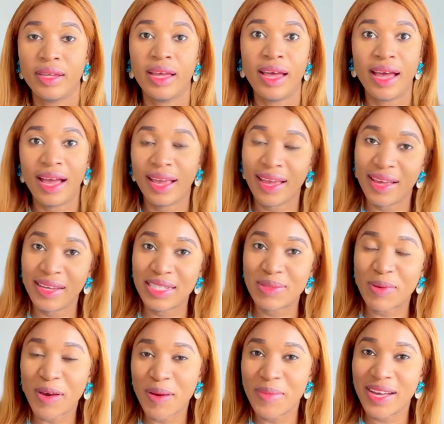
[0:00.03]
Hi guys,
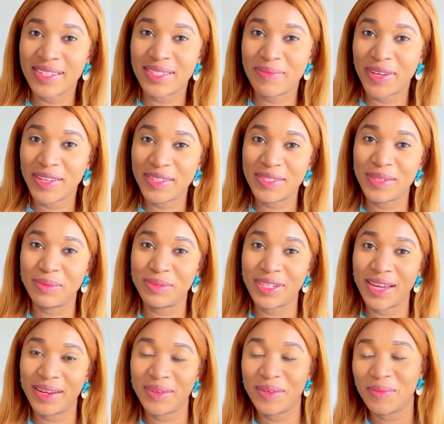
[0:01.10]
welcome back to my YouTube
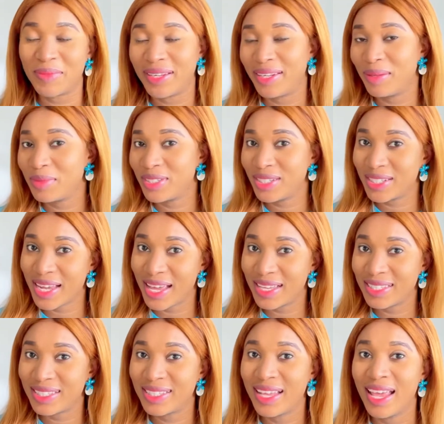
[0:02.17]
channel. My name is Jess.